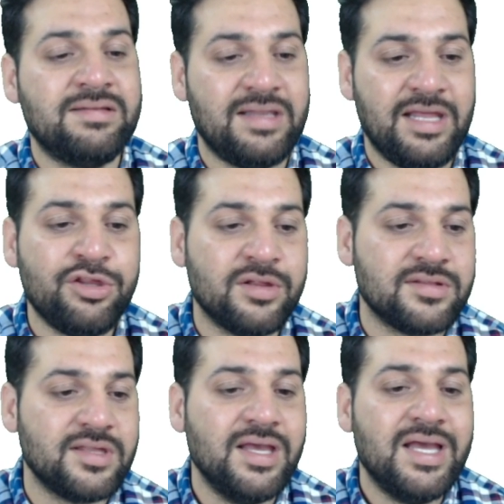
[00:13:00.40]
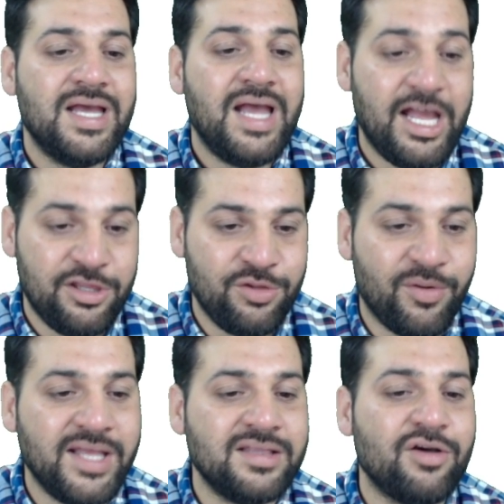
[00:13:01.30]
selections, and
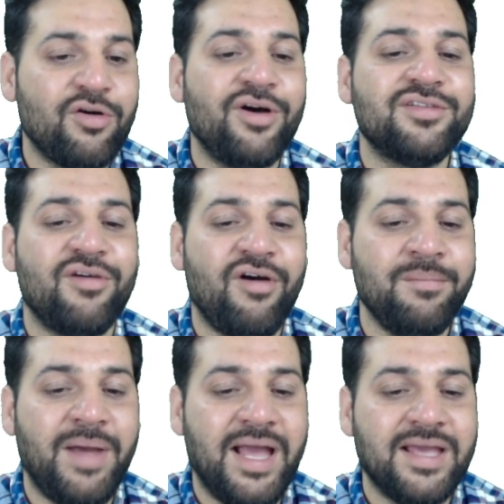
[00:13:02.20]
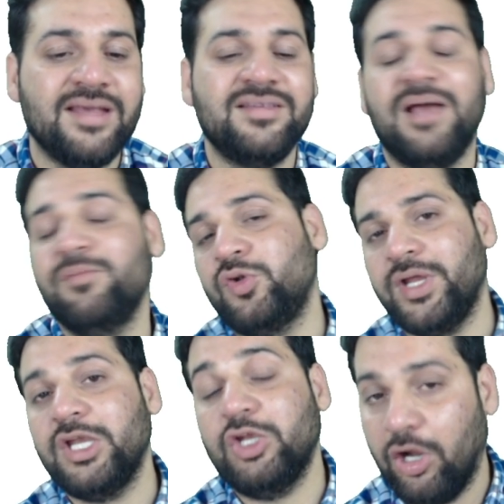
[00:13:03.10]
join the course on
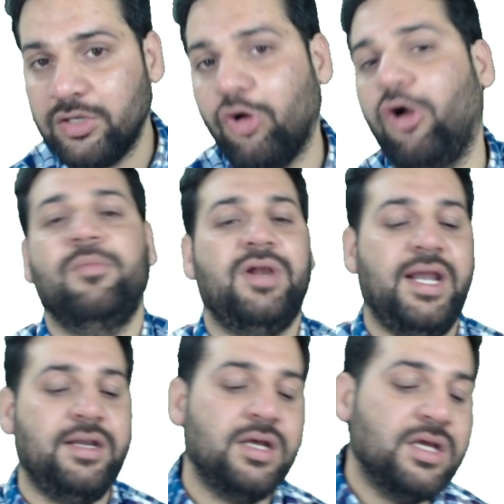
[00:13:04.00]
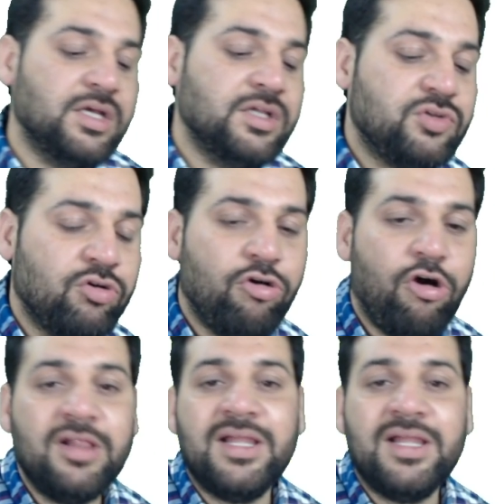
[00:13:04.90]
bankexamstoday.com, right? So all